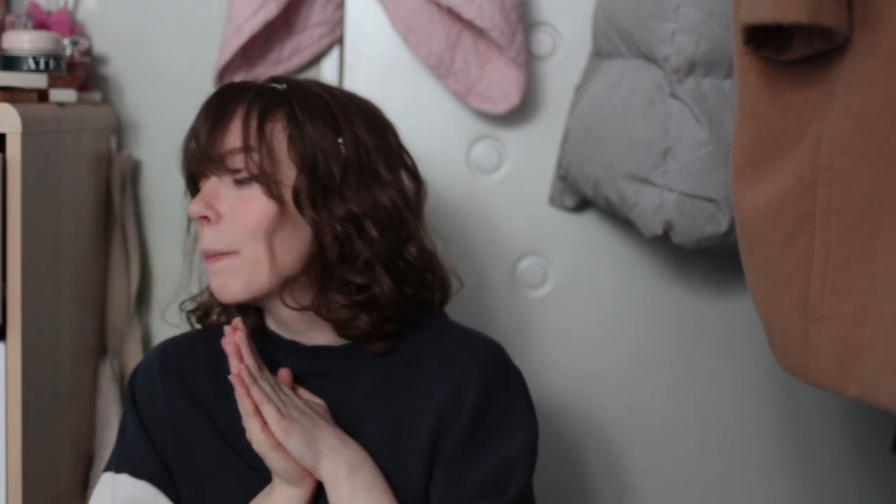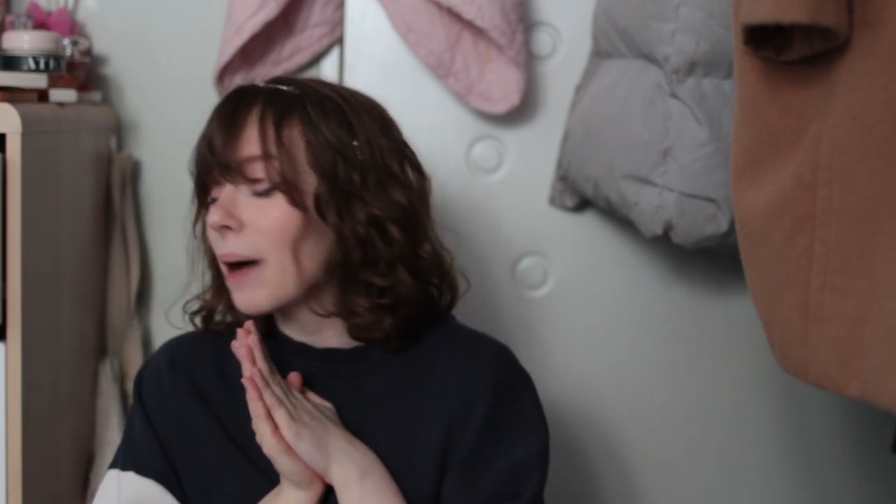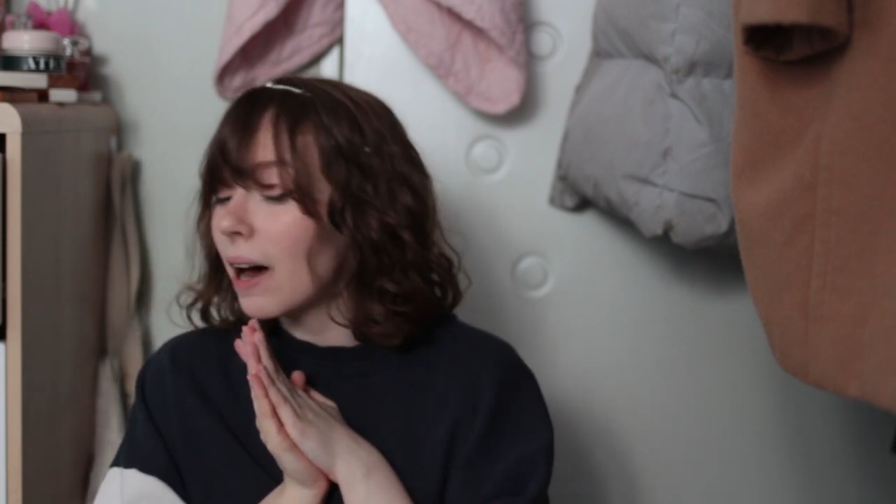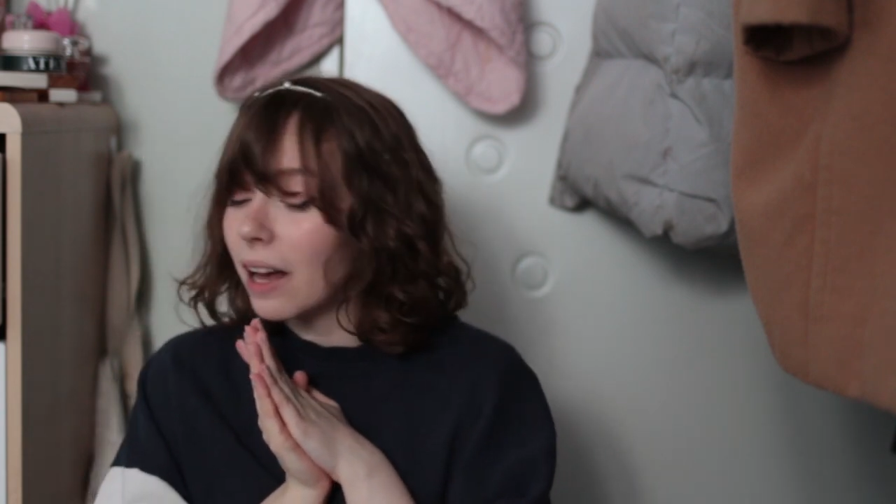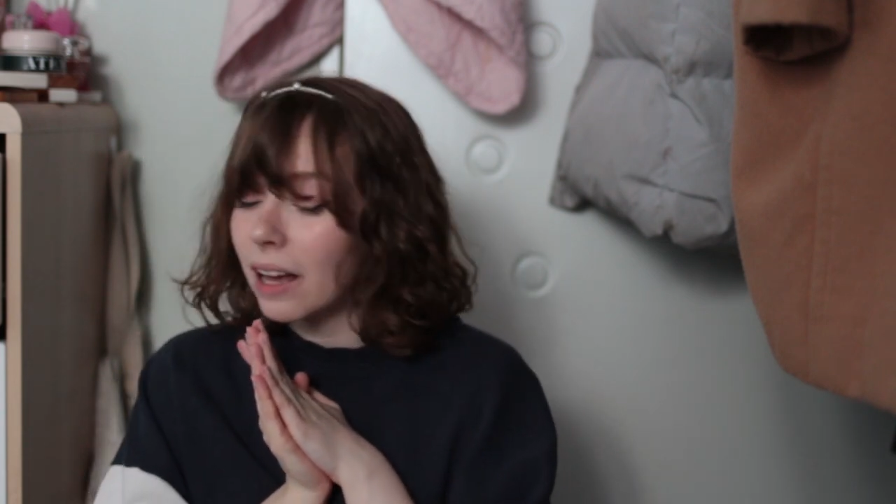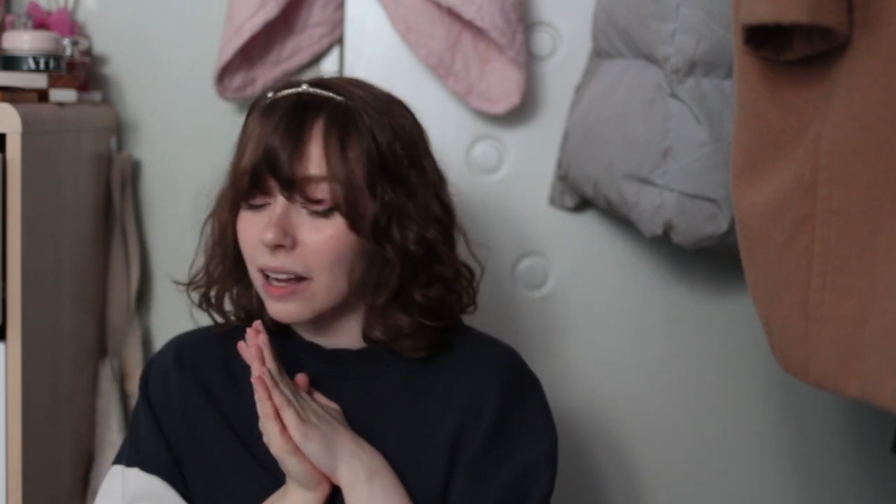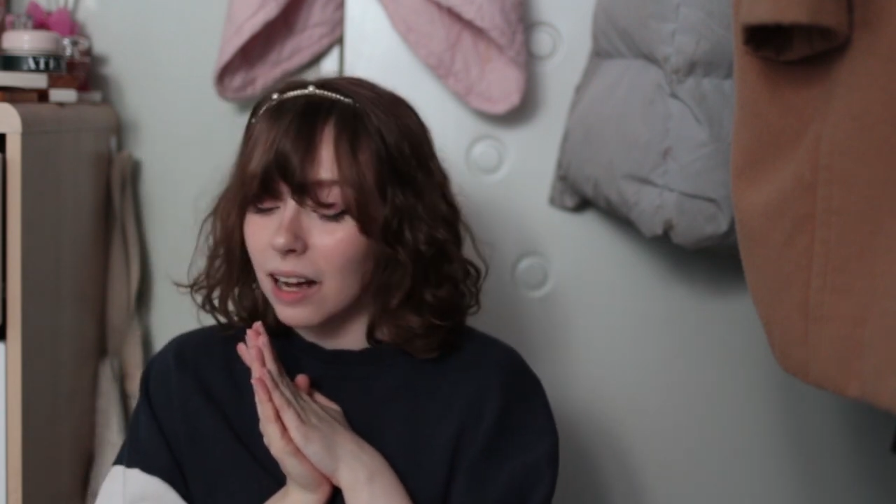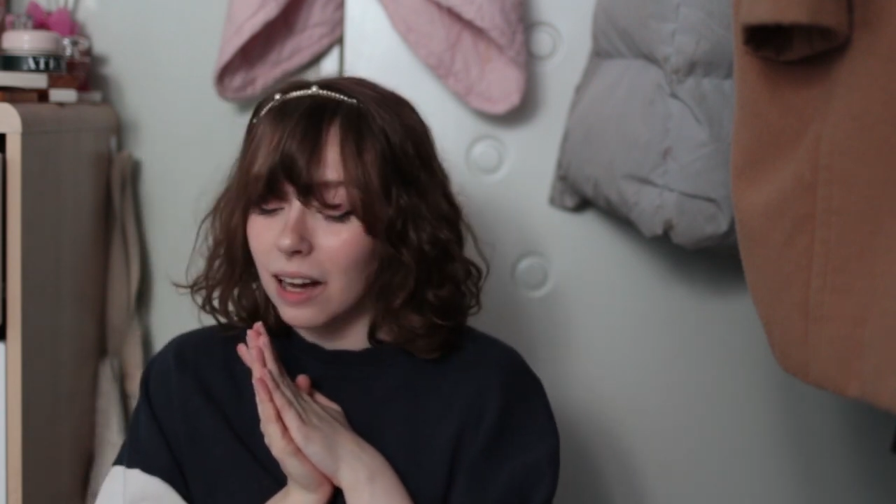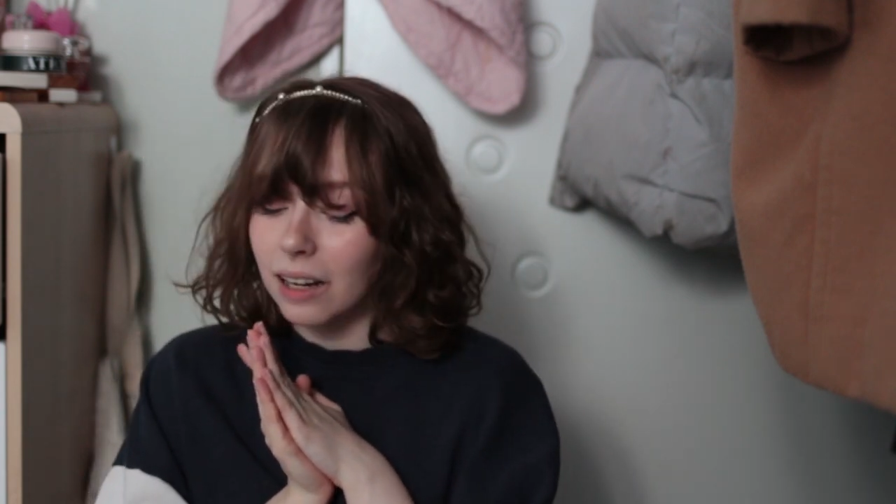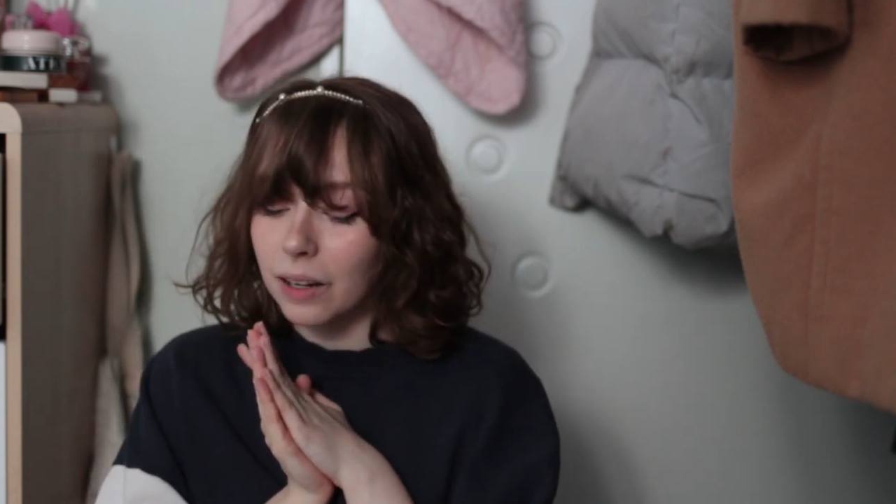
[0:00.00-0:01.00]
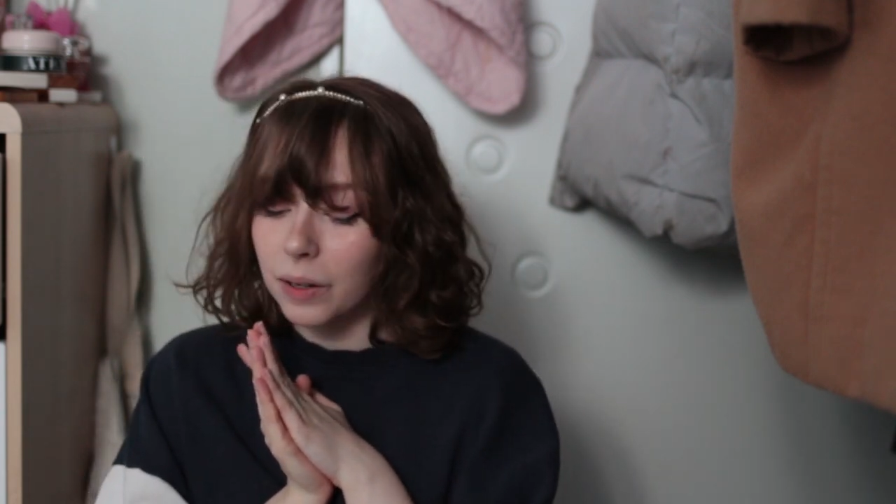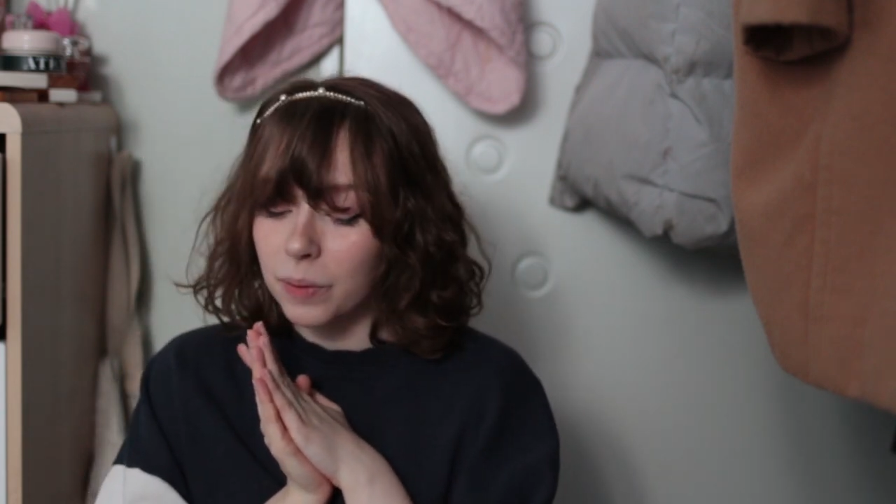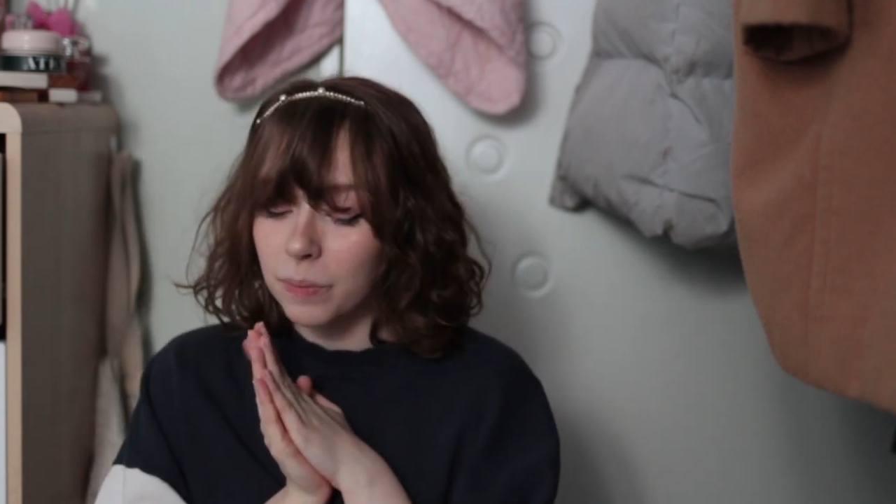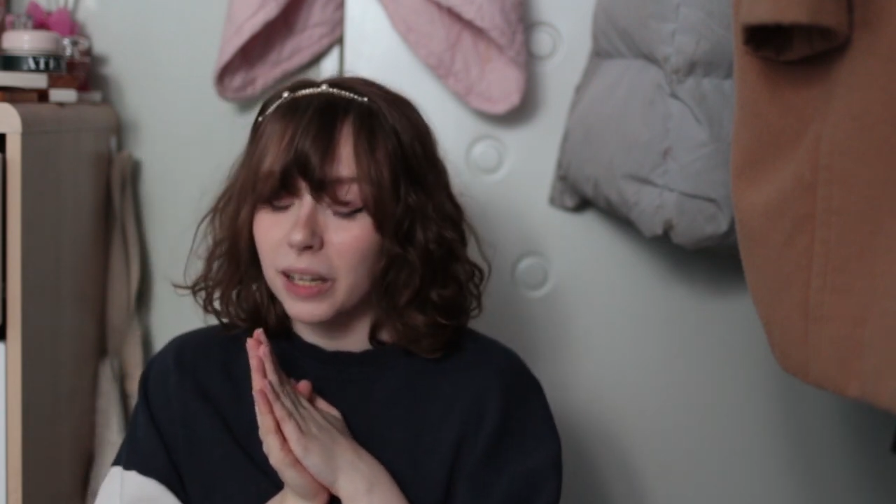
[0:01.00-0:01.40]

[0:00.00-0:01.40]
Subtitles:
But